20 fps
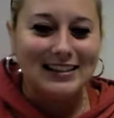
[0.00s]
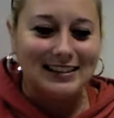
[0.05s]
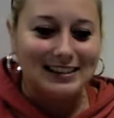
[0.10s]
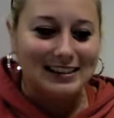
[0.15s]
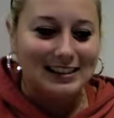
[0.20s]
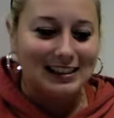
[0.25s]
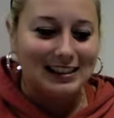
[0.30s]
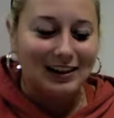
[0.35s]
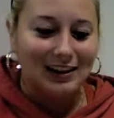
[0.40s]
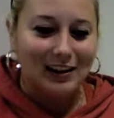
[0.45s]

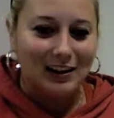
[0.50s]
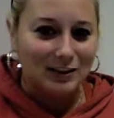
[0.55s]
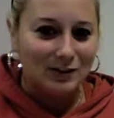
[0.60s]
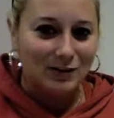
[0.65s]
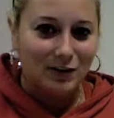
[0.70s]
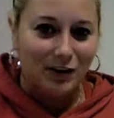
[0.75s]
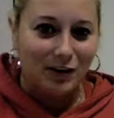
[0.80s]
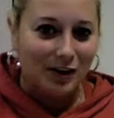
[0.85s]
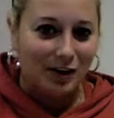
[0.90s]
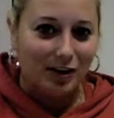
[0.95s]
Like, it's
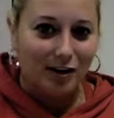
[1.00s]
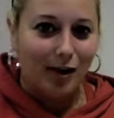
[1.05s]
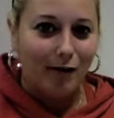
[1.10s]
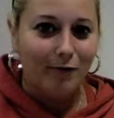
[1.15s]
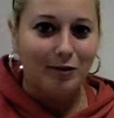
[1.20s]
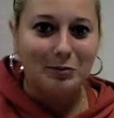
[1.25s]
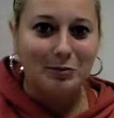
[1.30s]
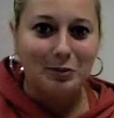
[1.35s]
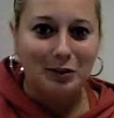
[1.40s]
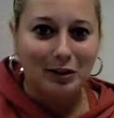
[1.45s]
very
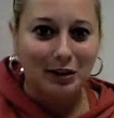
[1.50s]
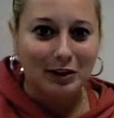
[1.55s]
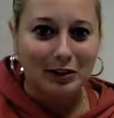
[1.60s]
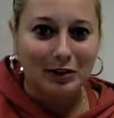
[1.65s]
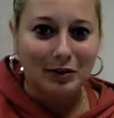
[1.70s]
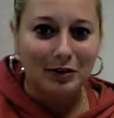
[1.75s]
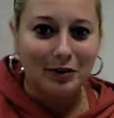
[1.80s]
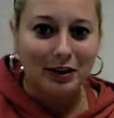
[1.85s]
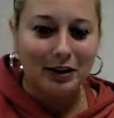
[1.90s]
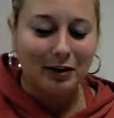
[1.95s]
uncomfortable in
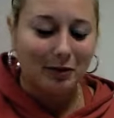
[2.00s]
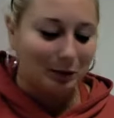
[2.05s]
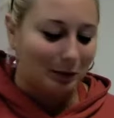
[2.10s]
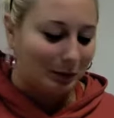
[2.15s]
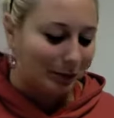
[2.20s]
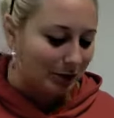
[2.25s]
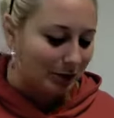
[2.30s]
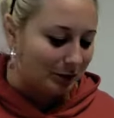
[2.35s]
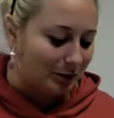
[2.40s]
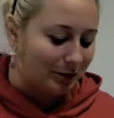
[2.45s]
clothing when
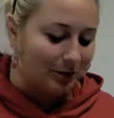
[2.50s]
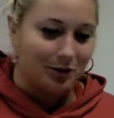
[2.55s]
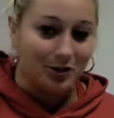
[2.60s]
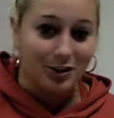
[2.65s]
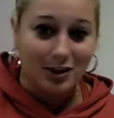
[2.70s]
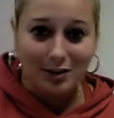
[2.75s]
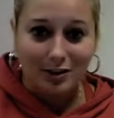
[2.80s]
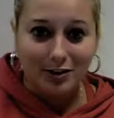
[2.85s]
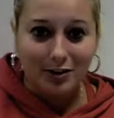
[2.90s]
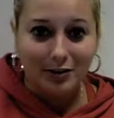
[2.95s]
people spill their
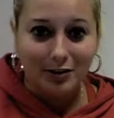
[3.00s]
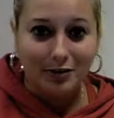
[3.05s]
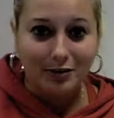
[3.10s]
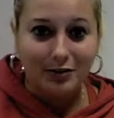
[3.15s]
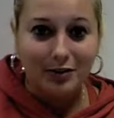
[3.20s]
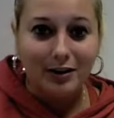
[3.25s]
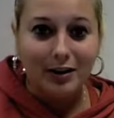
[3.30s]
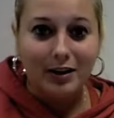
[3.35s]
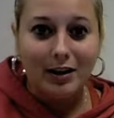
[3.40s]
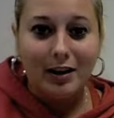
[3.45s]
shit on you.